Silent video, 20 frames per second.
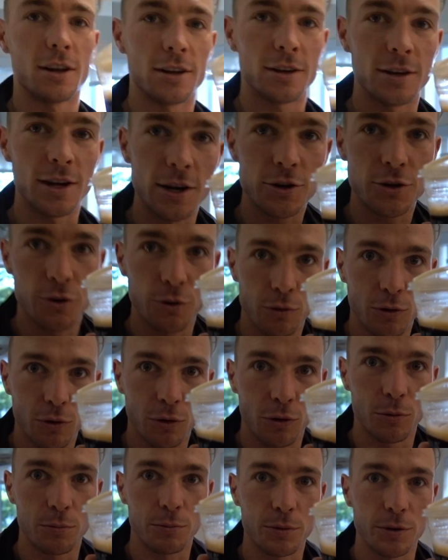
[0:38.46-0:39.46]
Nitro
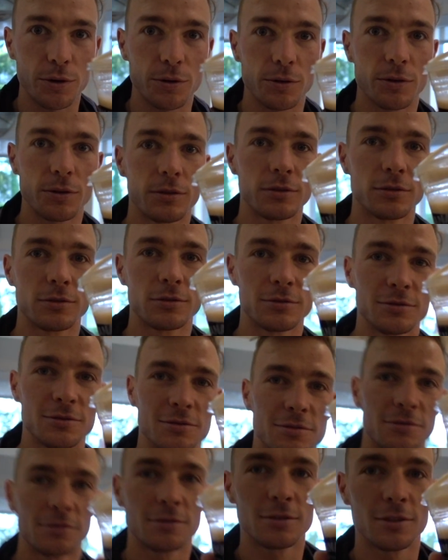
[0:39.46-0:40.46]
cold brew.
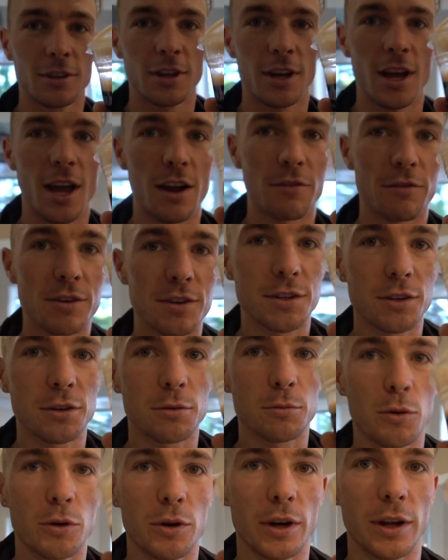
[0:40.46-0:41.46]
Every
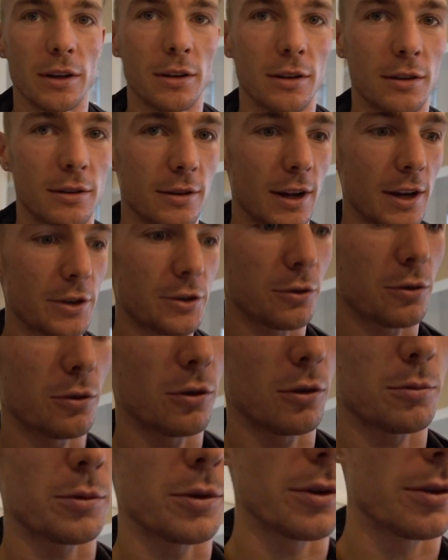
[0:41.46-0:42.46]
single morning, nitro
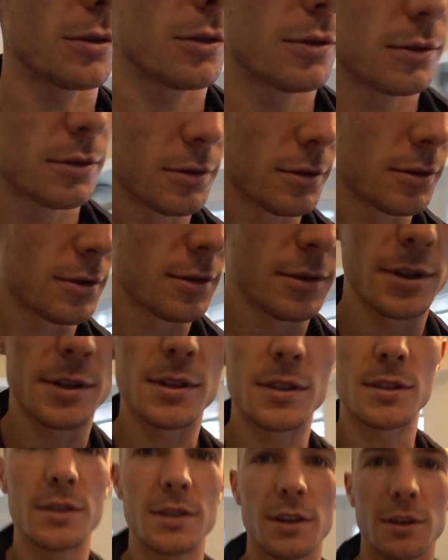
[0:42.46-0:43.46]
cold brew. It's
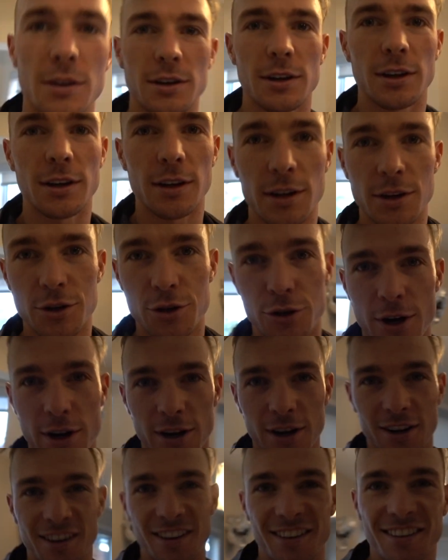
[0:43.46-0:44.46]
the secret to getting
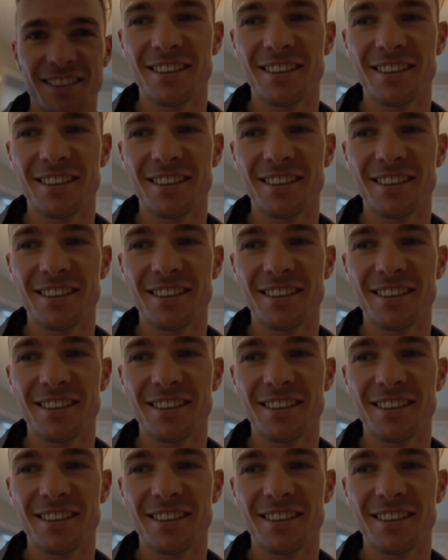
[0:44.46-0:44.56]
shredded.